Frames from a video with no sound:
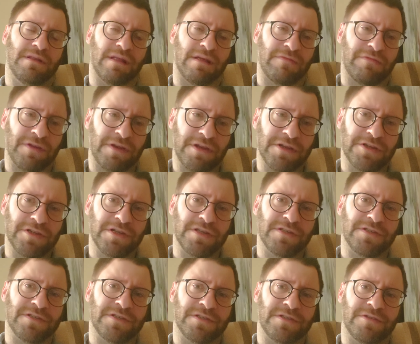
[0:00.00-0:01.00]

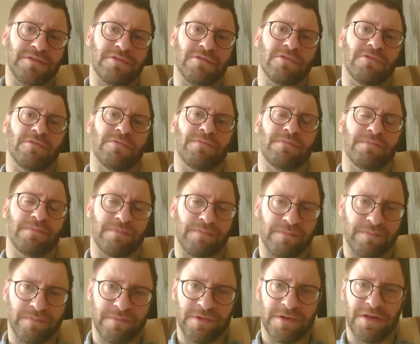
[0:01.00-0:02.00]
definitions to
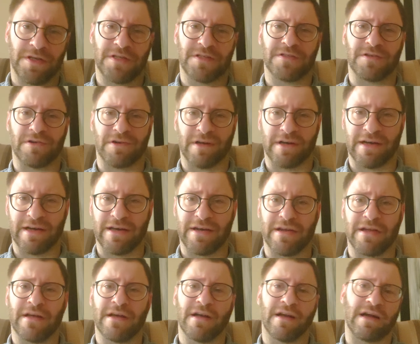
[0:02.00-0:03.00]
his or
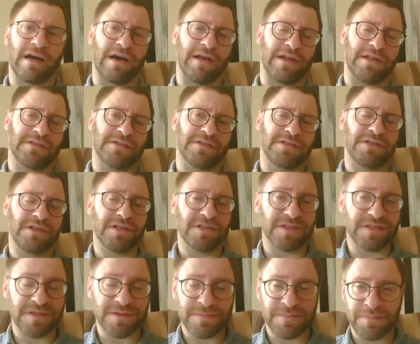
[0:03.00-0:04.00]
her current
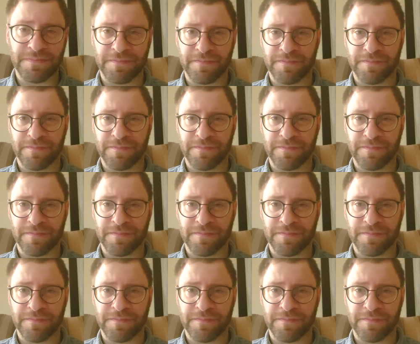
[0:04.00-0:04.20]
needs.